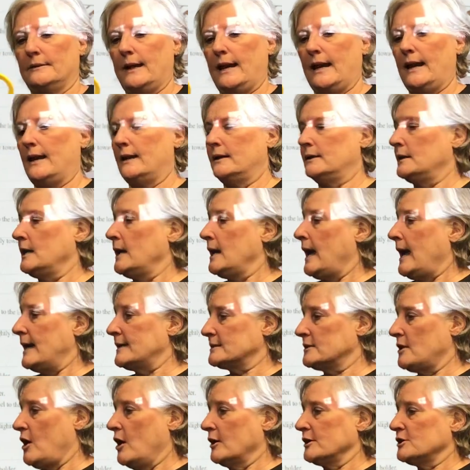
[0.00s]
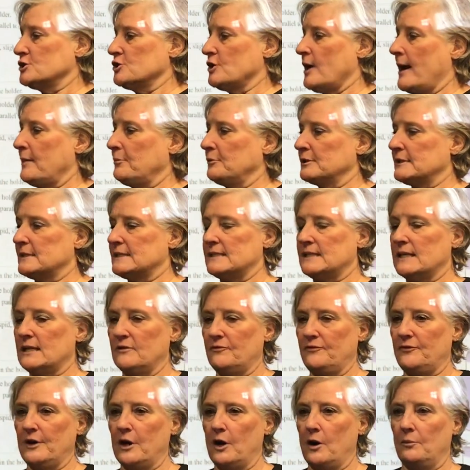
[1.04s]
And as long as you're able to see the
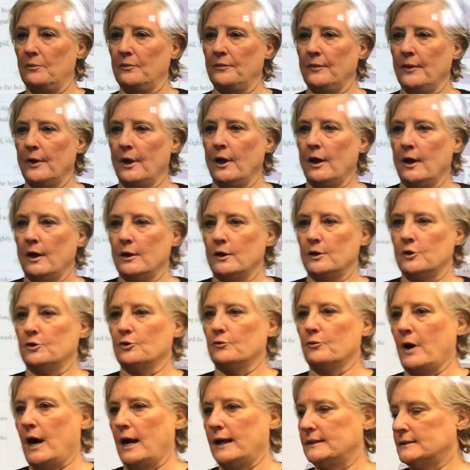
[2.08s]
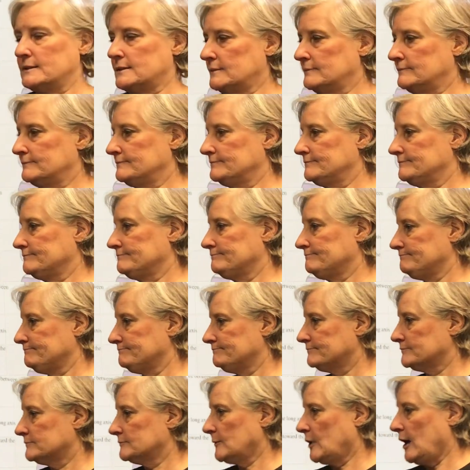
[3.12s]
film, you're right.
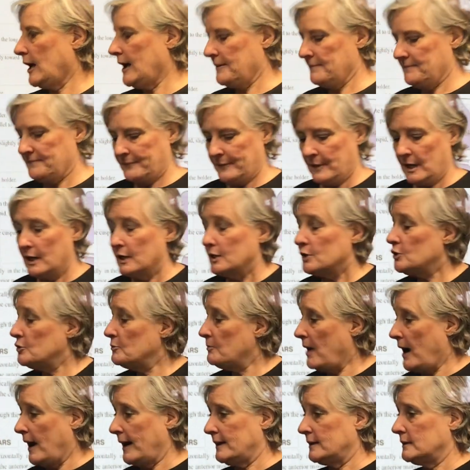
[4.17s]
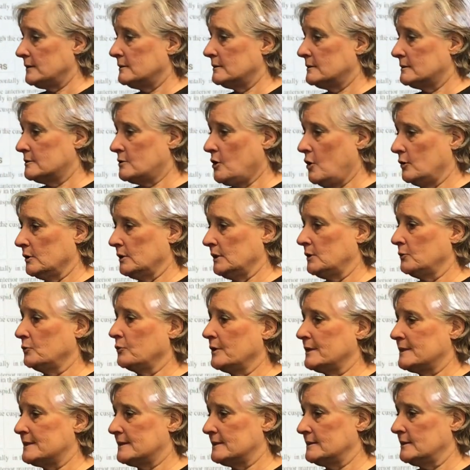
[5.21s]
Okay? You might totally,
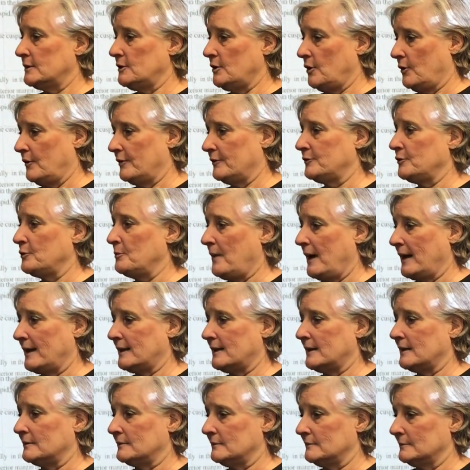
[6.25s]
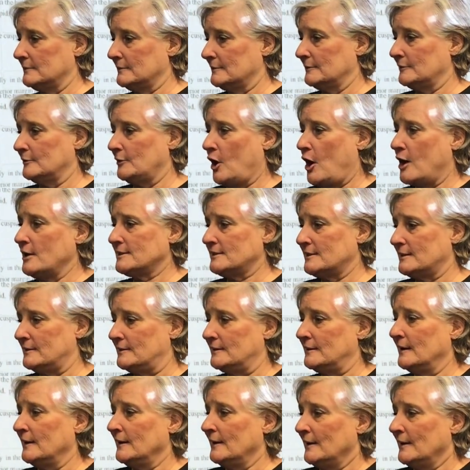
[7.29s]
you might get lost in,